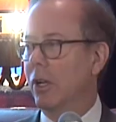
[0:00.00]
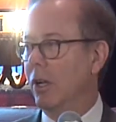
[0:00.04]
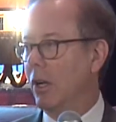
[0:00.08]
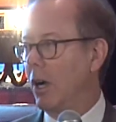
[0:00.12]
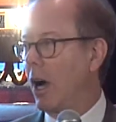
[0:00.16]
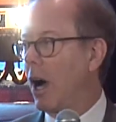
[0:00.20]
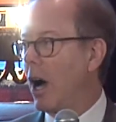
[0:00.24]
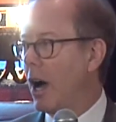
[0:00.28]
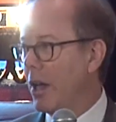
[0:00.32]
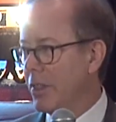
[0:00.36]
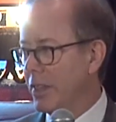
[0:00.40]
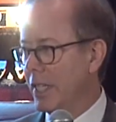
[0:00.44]

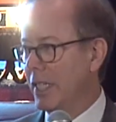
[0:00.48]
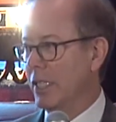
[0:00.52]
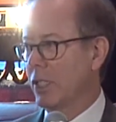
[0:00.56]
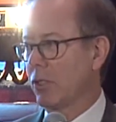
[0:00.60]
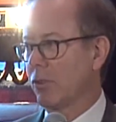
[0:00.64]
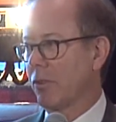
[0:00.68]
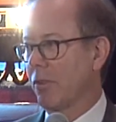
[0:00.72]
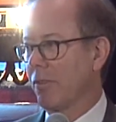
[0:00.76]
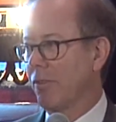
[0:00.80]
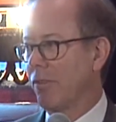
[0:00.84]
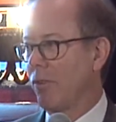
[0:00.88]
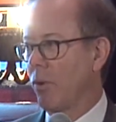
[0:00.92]
on these
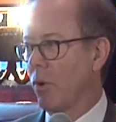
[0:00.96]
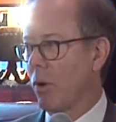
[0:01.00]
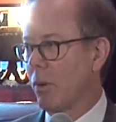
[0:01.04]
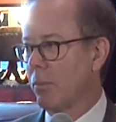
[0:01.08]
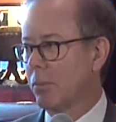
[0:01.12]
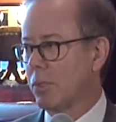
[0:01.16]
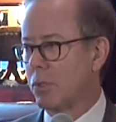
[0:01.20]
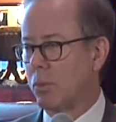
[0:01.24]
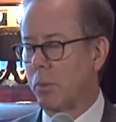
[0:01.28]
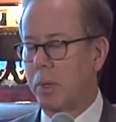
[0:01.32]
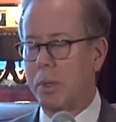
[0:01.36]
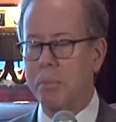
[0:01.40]

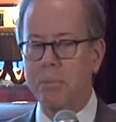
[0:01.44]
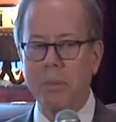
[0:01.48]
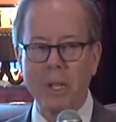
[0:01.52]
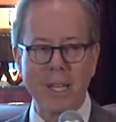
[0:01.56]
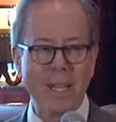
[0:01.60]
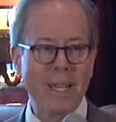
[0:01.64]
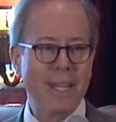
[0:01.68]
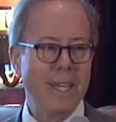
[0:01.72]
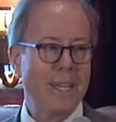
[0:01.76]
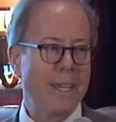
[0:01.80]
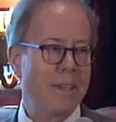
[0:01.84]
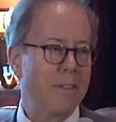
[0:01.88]
reforms. We
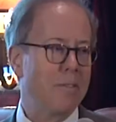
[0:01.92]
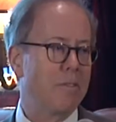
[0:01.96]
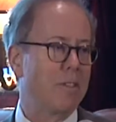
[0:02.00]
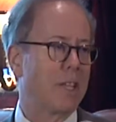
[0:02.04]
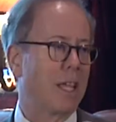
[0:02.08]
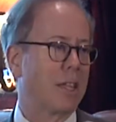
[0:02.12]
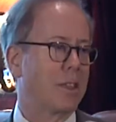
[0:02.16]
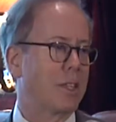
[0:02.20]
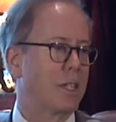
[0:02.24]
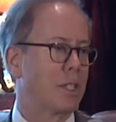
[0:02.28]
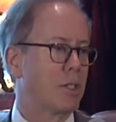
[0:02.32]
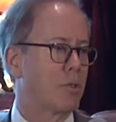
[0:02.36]
believe
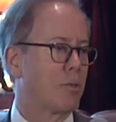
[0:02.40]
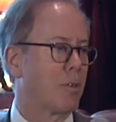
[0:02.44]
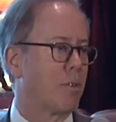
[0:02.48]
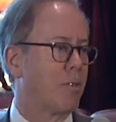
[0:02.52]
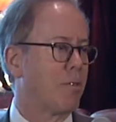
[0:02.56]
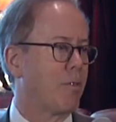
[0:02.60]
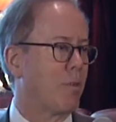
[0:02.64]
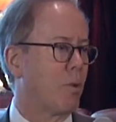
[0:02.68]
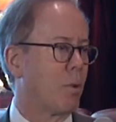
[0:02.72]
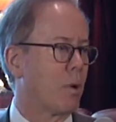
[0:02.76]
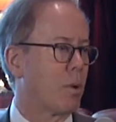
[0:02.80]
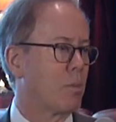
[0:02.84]
that these
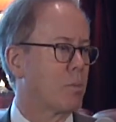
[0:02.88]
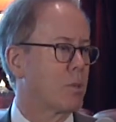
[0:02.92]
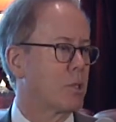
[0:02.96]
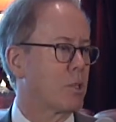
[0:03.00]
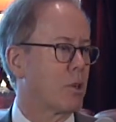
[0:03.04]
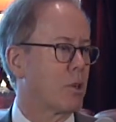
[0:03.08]
reforms